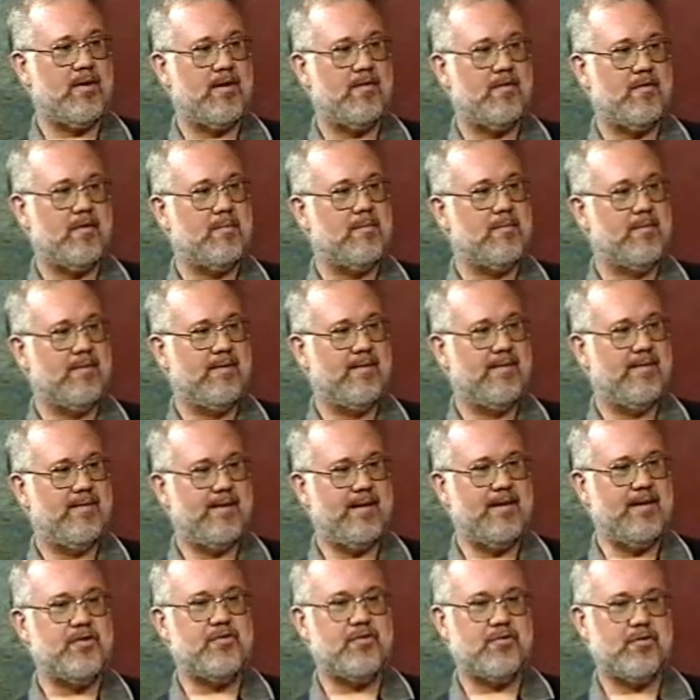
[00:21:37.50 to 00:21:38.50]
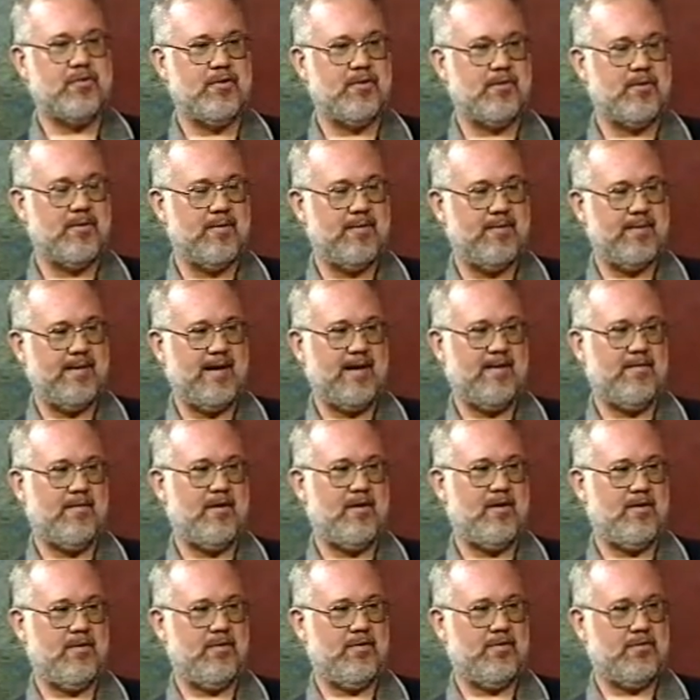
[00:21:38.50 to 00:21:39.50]
one of them is true
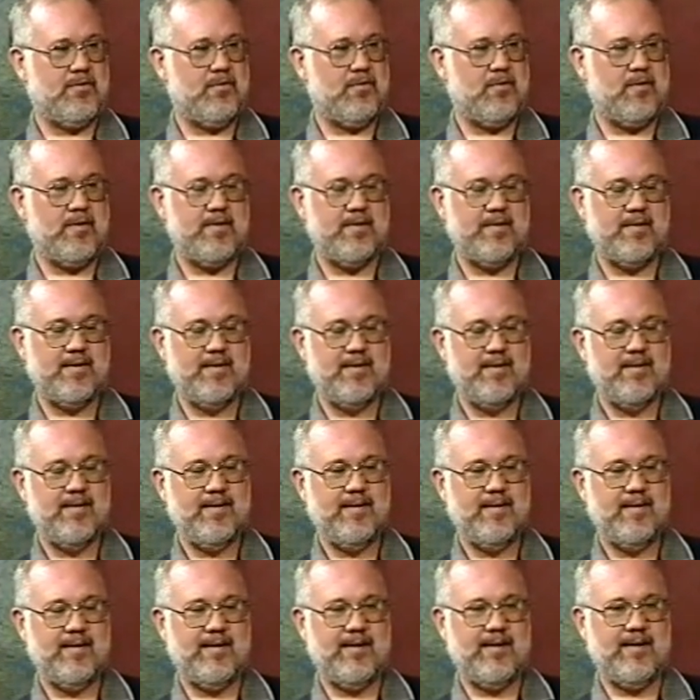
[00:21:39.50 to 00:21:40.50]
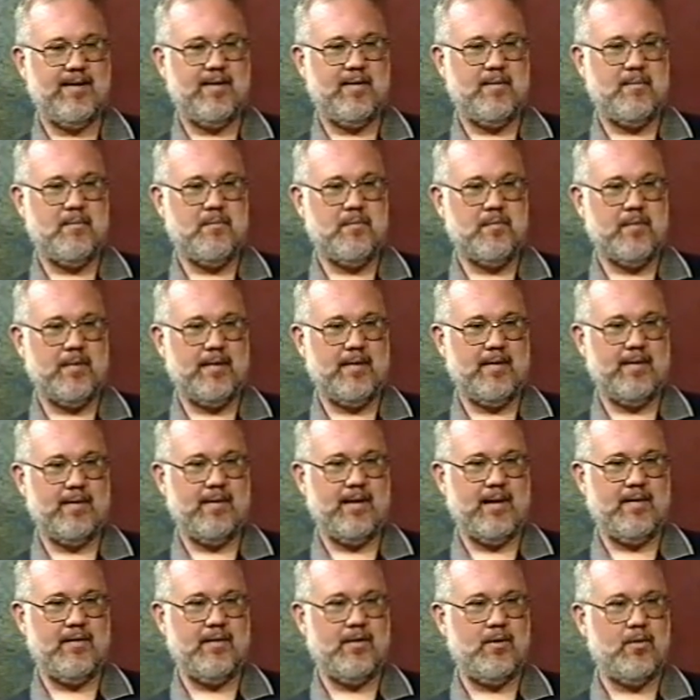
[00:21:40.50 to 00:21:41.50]
out of all those stories.
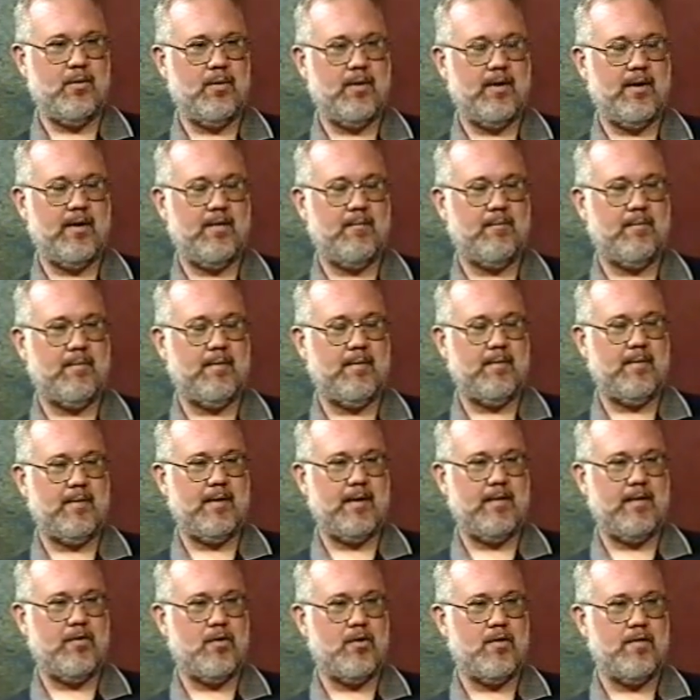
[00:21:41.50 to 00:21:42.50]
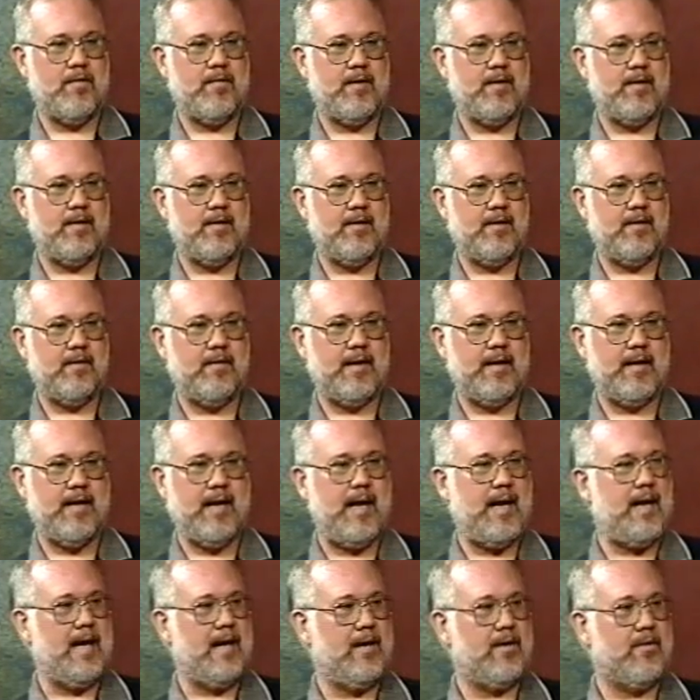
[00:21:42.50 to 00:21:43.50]
I know I've heard that
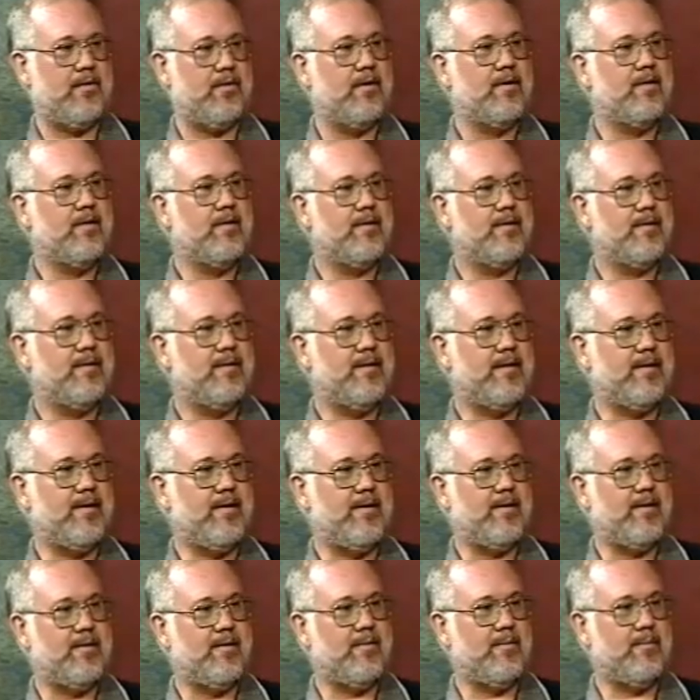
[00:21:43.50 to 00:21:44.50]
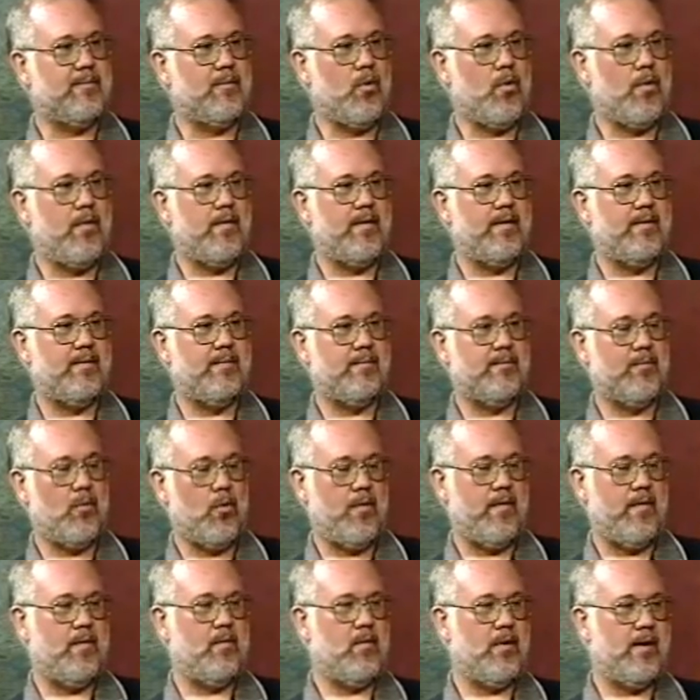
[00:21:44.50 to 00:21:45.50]
they hanged more than
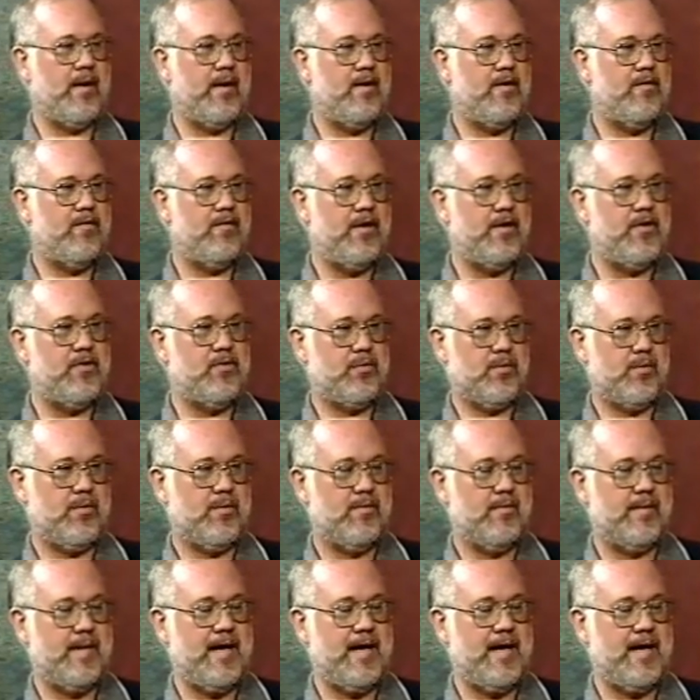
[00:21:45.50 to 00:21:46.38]
one individual